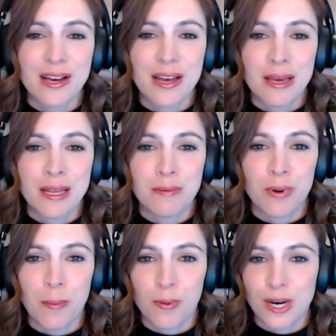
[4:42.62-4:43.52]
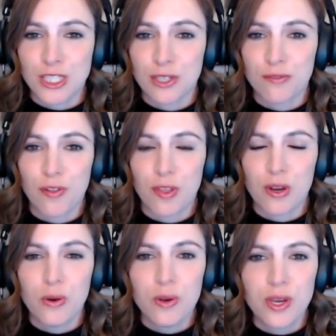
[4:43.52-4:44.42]
in preparation for the
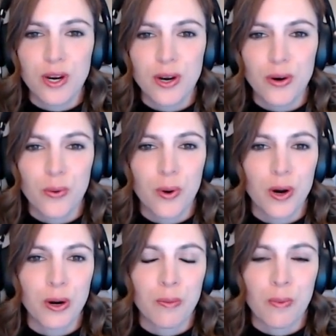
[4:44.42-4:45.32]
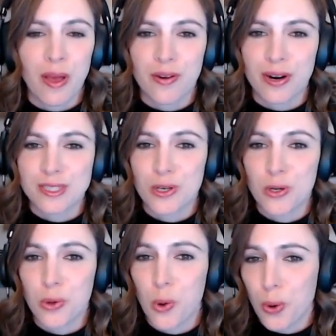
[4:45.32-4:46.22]
new year, or whether it's a
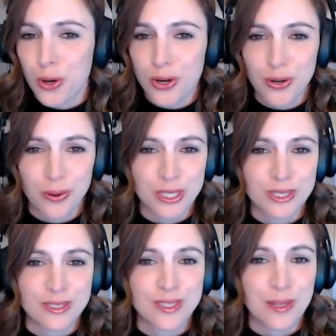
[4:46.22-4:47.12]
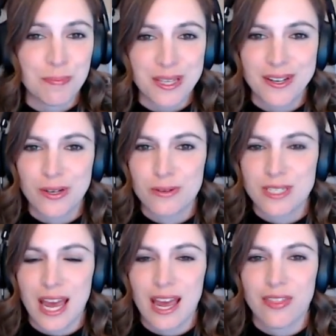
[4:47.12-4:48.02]
new quarter or simply a new
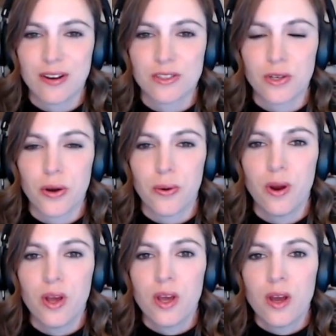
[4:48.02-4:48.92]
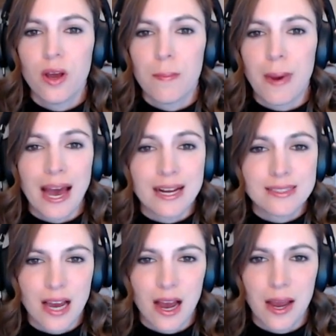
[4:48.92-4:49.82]
day, there's no
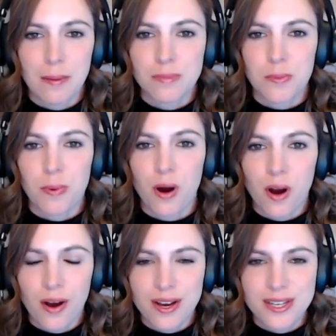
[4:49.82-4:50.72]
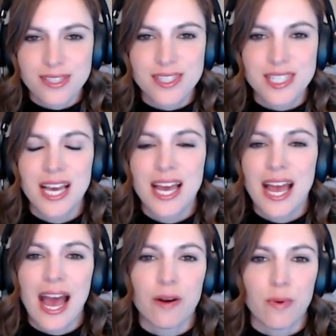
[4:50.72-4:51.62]
bad time to pause
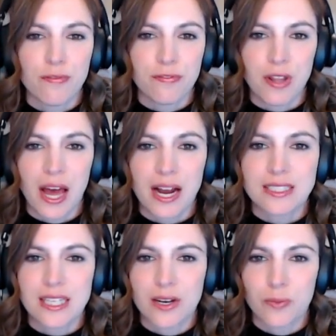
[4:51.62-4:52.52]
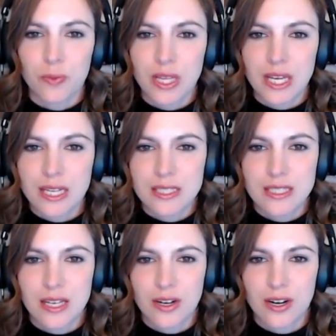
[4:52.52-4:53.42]
and reflect and really
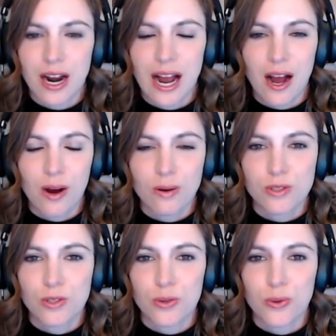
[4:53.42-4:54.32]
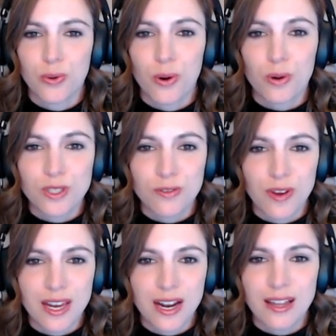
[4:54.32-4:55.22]
consider how to
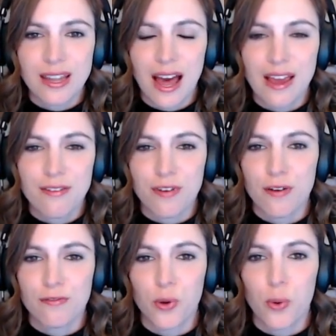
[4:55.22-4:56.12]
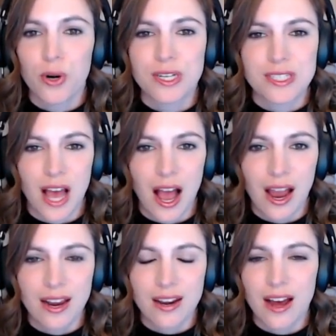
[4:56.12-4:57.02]
cultivate a life of your
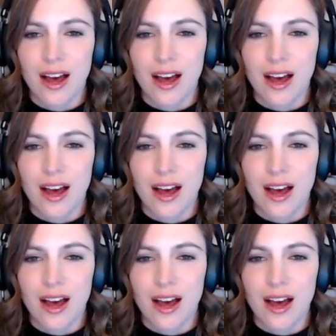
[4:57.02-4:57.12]
design,